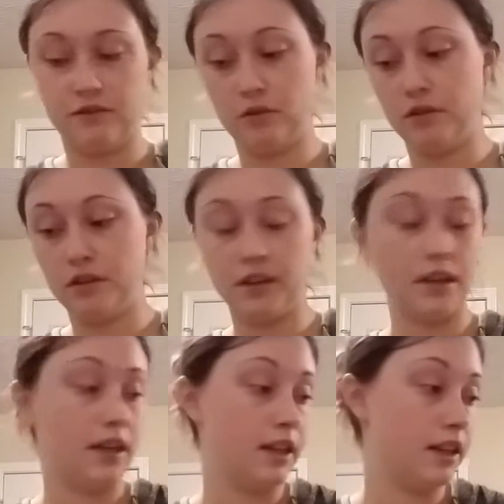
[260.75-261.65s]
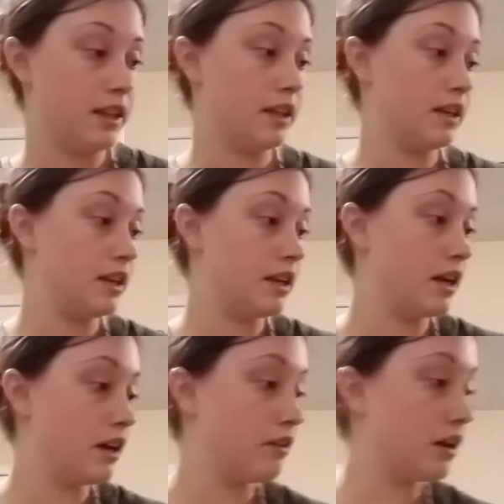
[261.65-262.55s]
4. And then
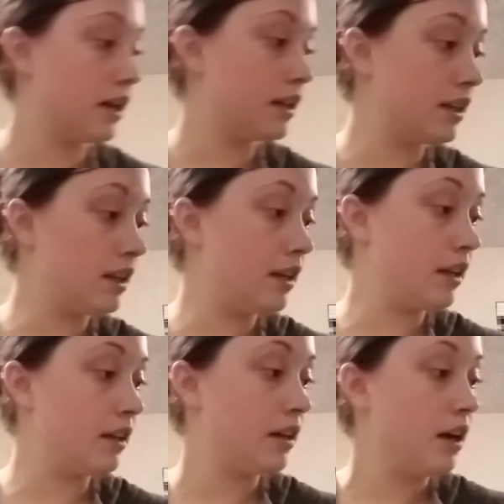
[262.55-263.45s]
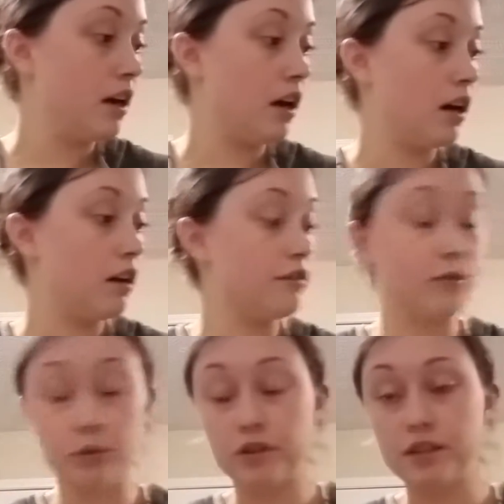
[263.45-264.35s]
now I need
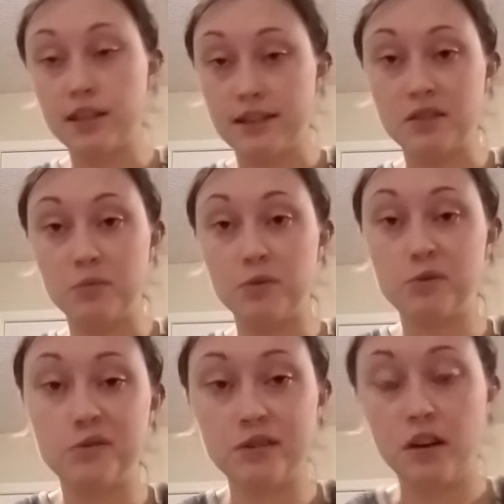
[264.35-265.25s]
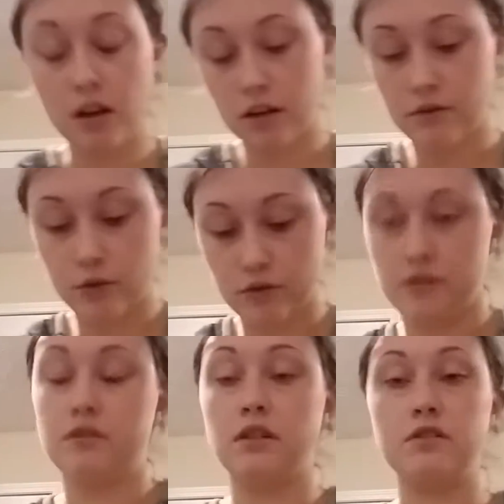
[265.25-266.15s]
4 teaspoons of
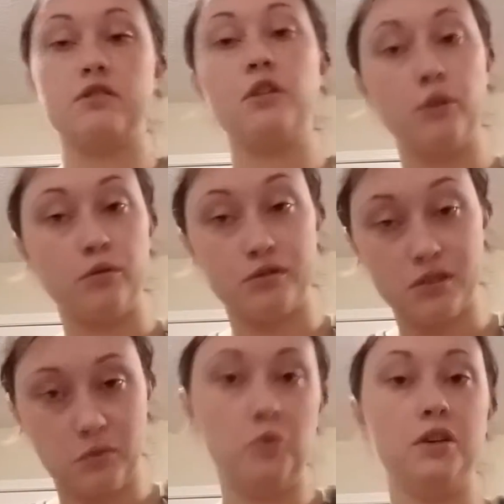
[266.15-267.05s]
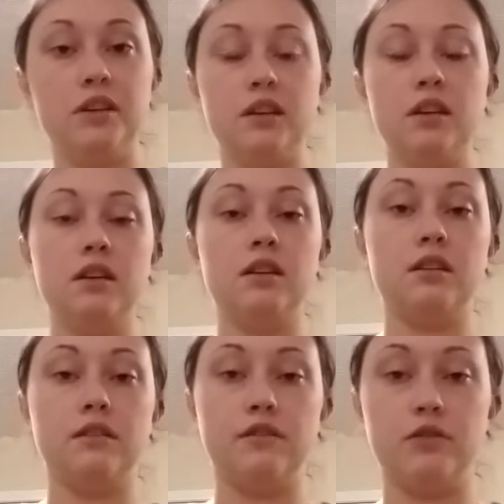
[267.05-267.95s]
cornstarch, or just 1
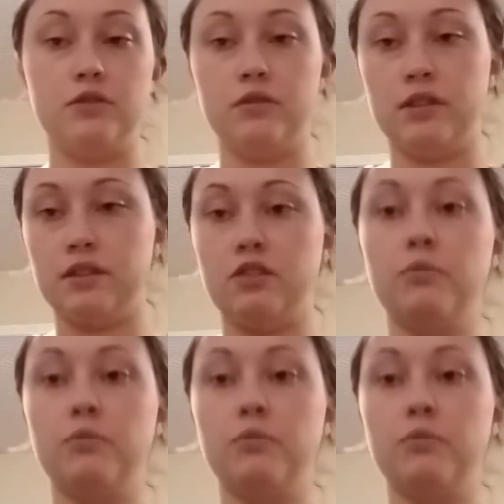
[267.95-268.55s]
if you're doing the single